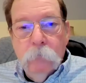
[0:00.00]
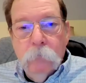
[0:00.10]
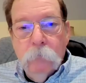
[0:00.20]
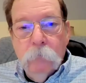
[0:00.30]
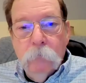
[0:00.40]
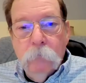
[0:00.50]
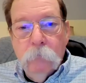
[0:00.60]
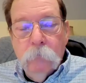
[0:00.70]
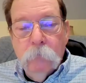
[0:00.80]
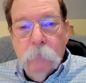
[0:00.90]

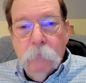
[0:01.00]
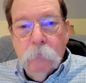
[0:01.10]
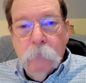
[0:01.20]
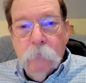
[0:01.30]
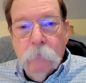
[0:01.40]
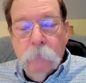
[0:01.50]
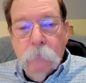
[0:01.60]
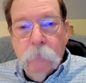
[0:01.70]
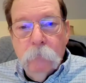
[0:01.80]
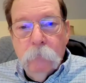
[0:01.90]

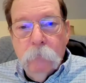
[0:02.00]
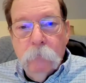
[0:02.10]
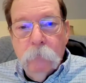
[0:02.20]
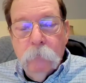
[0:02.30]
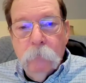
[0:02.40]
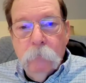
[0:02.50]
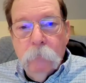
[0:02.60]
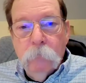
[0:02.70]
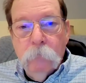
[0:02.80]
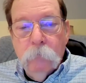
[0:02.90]

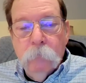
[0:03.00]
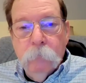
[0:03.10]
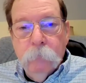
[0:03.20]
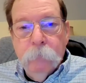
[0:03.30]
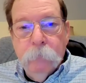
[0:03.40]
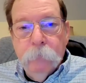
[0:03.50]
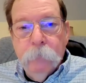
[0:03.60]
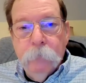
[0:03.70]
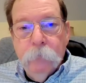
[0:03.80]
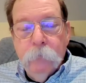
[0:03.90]

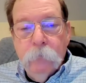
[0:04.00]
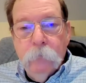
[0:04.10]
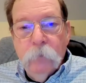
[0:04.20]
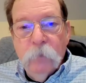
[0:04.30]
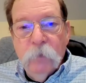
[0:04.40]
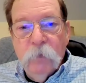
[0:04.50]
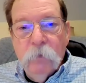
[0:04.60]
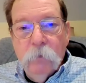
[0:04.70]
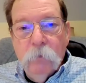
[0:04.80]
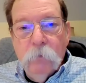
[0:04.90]

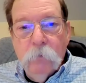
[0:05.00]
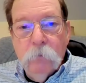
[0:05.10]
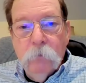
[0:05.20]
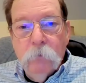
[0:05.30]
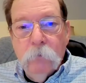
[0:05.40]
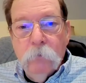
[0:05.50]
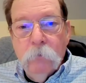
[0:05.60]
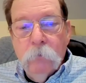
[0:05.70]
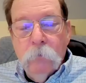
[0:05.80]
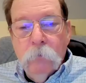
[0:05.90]

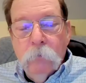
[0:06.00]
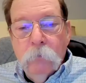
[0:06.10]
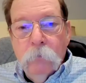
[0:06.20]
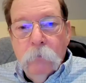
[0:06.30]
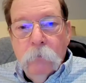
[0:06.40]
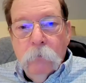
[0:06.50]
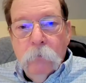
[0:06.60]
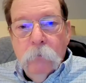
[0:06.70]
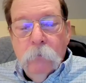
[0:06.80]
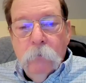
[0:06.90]

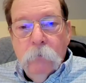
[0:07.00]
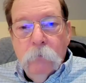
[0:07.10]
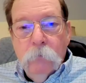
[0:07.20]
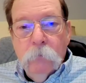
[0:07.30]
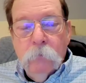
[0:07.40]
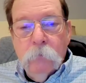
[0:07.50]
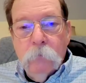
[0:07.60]
The person shown says nothing.